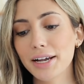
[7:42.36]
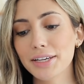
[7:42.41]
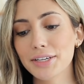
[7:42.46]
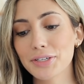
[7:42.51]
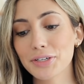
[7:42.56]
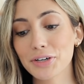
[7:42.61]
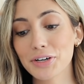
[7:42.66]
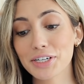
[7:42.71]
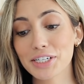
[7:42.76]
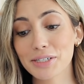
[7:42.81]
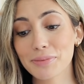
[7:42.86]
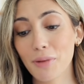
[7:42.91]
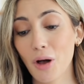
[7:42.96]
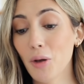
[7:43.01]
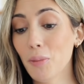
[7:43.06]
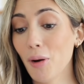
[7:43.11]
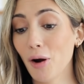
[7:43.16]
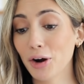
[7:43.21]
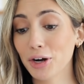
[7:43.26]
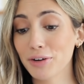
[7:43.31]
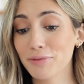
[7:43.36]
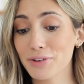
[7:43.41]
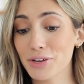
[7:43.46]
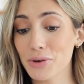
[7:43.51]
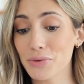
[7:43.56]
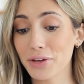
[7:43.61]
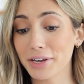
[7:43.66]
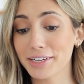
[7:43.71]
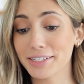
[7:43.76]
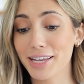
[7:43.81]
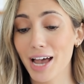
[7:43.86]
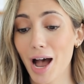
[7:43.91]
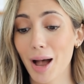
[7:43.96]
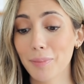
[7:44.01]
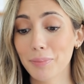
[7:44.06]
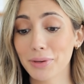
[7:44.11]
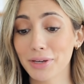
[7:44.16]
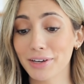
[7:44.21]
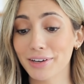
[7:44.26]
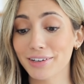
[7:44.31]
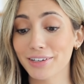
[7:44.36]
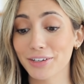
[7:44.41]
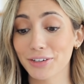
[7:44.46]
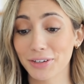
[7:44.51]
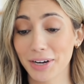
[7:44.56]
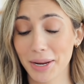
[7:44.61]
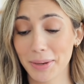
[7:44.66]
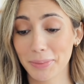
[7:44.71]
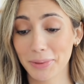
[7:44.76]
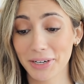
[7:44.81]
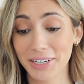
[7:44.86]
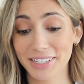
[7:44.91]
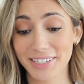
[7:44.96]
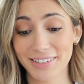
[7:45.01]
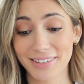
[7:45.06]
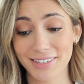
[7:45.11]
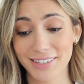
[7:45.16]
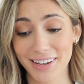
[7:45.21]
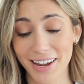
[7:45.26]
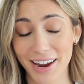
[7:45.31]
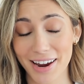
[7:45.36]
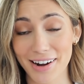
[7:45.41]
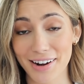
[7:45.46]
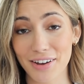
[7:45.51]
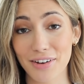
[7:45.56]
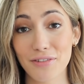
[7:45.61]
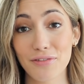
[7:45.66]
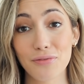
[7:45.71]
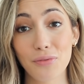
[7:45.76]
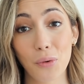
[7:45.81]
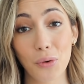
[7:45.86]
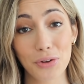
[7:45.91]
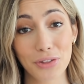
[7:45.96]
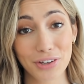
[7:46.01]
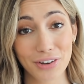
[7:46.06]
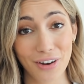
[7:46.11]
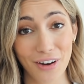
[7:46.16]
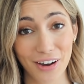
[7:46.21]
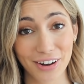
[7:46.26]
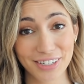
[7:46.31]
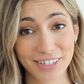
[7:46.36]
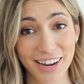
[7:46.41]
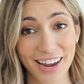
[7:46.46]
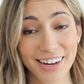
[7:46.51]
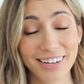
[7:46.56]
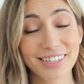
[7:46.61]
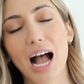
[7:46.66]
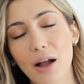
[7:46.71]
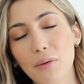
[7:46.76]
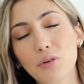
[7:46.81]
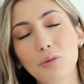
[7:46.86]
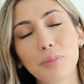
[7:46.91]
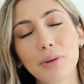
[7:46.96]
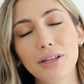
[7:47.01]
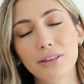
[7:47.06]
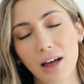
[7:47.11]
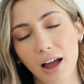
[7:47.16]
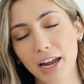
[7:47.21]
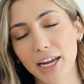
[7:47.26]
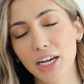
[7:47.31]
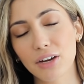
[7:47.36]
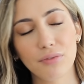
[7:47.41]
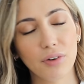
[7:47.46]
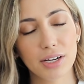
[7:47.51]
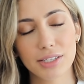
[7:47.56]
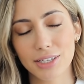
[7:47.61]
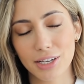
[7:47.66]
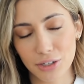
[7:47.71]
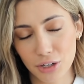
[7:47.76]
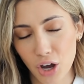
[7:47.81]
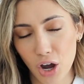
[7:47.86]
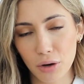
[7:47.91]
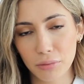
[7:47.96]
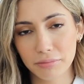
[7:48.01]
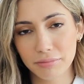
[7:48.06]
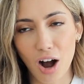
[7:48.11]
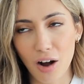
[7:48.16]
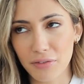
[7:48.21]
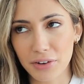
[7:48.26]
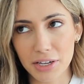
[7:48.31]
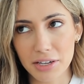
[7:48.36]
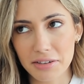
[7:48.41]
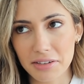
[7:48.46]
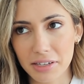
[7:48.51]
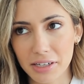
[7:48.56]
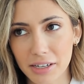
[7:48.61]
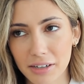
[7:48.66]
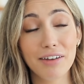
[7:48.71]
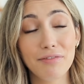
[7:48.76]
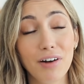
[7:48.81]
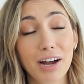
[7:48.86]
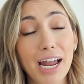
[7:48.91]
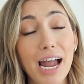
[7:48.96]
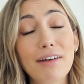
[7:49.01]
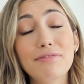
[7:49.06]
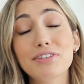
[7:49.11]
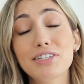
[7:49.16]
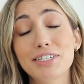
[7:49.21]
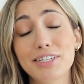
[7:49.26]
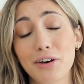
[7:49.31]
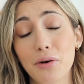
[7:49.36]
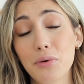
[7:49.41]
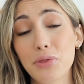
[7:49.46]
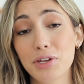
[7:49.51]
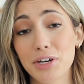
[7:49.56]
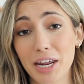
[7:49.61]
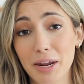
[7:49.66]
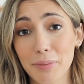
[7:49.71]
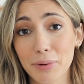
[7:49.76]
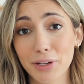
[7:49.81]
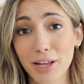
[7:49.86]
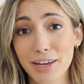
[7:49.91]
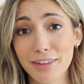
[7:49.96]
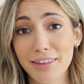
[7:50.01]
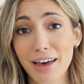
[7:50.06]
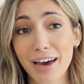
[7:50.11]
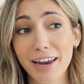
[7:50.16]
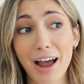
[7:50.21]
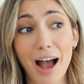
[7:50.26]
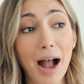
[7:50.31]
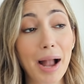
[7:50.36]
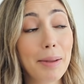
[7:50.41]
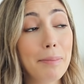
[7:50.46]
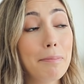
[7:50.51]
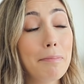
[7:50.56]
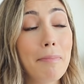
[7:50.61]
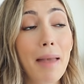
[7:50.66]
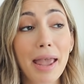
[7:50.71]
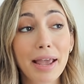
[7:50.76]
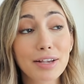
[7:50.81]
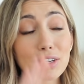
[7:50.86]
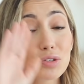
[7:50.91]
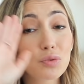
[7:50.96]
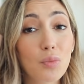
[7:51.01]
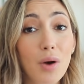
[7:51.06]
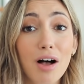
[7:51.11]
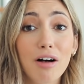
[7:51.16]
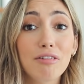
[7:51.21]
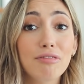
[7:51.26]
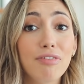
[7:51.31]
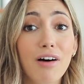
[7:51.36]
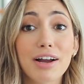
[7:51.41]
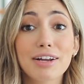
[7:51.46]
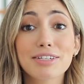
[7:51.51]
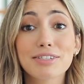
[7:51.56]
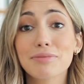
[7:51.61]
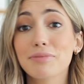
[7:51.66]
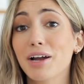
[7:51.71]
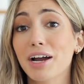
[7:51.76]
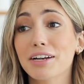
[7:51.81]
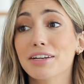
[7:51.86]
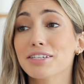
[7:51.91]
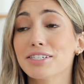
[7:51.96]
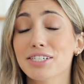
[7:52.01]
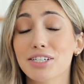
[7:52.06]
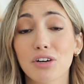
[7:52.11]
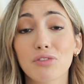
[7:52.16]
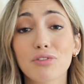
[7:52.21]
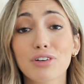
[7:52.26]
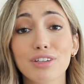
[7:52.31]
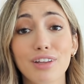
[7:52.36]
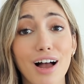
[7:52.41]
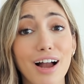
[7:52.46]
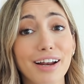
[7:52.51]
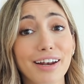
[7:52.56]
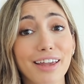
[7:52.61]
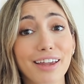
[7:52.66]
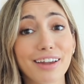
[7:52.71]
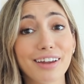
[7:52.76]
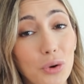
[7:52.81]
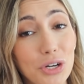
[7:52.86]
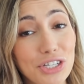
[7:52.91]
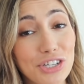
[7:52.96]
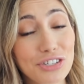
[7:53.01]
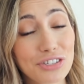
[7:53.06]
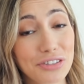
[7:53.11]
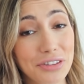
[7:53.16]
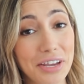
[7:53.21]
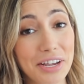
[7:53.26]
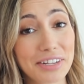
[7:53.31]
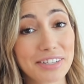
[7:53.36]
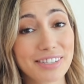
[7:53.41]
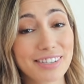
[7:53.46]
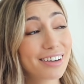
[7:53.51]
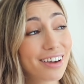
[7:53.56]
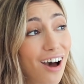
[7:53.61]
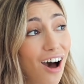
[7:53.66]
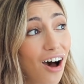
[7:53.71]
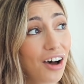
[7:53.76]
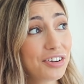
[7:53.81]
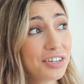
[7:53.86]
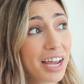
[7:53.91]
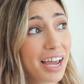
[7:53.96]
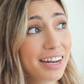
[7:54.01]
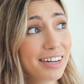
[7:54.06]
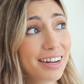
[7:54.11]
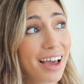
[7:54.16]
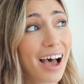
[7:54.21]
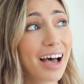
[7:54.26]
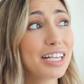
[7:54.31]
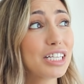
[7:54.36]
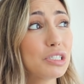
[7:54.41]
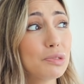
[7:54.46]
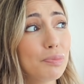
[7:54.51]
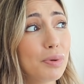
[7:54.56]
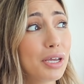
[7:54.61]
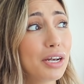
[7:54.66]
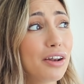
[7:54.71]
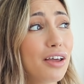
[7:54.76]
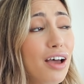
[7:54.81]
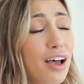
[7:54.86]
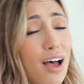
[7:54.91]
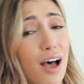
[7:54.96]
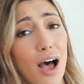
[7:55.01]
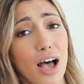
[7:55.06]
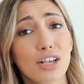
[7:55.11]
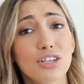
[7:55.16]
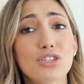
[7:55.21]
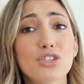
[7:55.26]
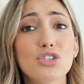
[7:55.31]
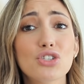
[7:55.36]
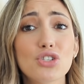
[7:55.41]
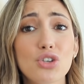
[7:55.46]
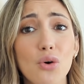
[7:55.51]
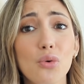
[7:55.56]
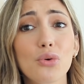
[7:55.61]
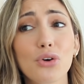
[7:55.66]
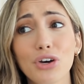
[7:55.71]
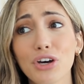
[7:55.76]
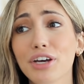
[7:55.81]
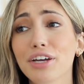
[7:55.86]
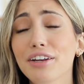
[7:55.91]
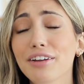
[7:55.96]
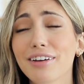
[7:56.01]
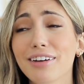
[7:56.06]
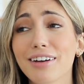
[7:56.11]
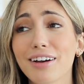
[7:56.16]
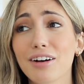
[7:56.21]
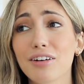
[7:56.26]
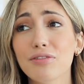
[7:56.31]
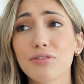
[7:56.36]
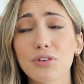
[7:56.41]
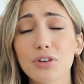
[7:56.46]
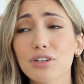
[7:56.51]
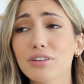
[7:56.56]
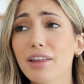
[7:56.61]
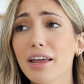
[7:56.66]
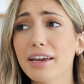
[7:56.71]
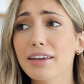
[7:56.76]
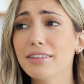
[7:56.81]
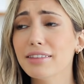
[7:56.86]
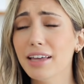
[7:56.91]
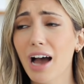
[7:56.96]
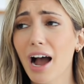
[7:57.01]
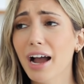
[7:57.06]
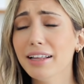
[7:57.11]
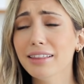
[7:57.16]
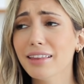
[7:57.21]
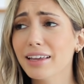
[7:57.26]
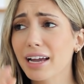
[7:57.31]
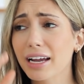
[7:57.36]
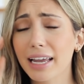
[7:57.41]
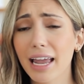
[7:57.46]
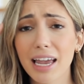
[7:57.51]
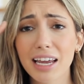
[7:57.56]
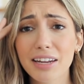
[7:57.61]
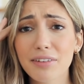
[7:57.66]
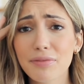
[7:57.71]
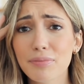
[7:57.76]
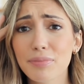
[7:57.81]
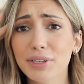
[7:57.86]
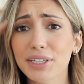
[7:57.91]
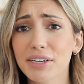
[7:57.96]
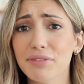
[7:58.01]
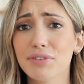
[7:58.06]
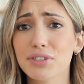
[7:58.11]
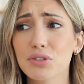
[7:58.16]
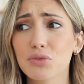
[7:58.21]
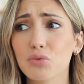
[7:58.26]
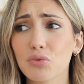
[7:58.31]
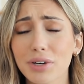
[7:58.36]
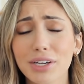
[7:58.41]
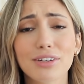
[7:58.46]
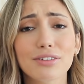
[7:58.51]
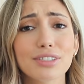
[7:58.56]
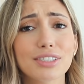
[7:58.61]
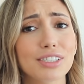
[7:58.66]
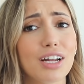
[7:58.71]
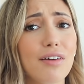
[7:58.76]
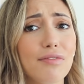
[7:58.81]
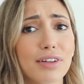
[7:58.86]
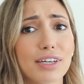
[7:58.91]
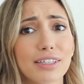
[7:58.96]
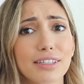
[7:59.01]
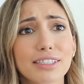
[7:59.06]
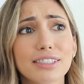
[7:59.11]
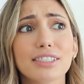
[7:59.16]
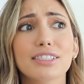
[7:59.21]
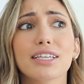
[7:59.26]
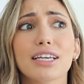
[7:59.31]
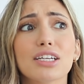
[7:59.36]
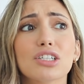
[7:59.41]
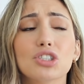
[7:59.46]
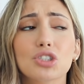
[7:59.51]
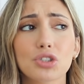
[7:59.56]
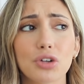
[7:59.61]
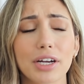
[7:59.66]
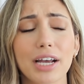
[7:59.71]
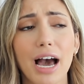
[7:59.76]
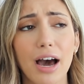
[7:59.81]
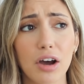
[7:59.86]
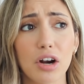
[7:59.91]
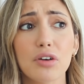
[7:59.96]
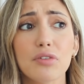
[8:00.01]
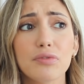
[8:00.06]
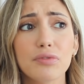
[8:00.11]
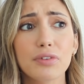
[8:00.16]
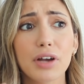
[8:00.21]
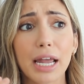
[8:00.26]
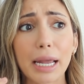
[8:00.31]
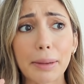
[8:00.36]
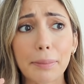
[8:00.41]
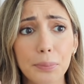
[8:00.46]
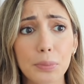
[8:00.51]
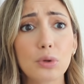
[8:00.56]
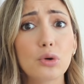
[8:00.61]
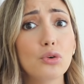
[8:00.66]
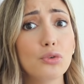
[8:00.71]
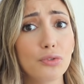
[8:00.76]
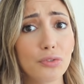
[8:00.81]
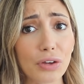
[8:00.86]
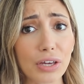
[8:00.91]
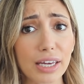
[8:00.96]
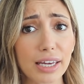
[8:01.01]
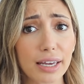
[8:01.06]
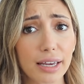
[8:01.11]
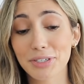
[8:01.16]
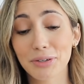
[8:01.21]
Is there a small part of you that is happy your neighbor is insane for the content? I would be lying if I said no, obviously. If I have to deal with a neighbor like that, I may as well find some kind of silver lining, which is this. The content has been so good for like I like I can't even believe it's real stuff. Like this is like straight out of a movie.